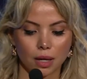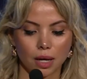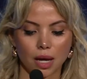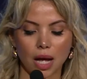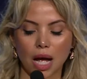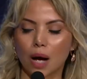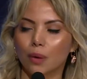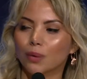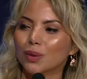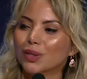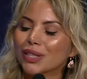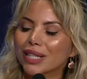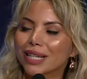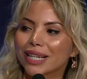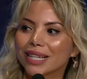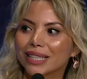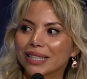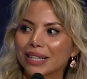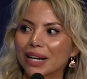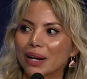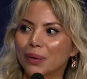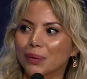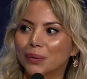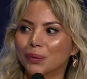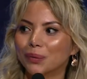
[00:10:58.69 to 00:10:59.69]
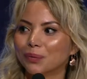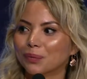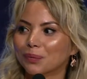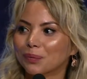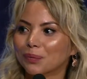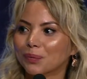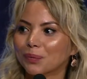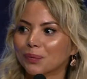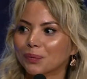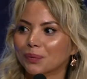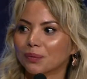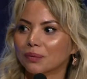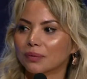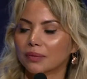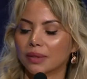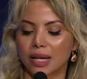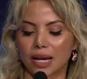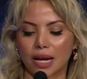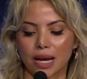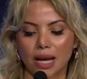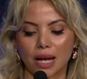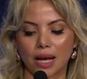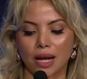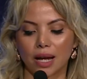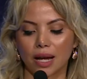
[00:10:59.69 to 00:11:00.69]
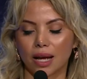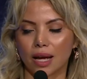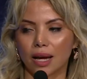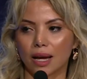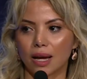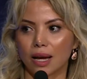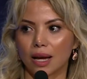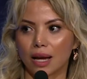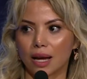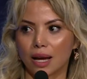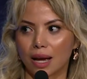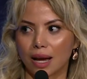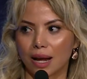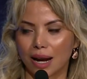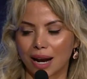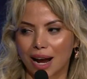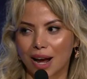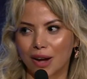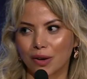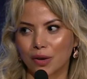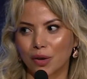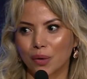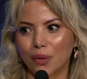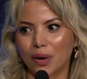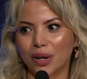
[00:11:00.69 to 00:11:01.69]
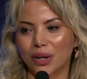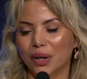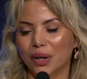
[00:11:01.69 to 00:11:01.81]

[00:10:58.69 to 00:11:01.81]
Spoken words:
I was kicked out, and I had nowhere to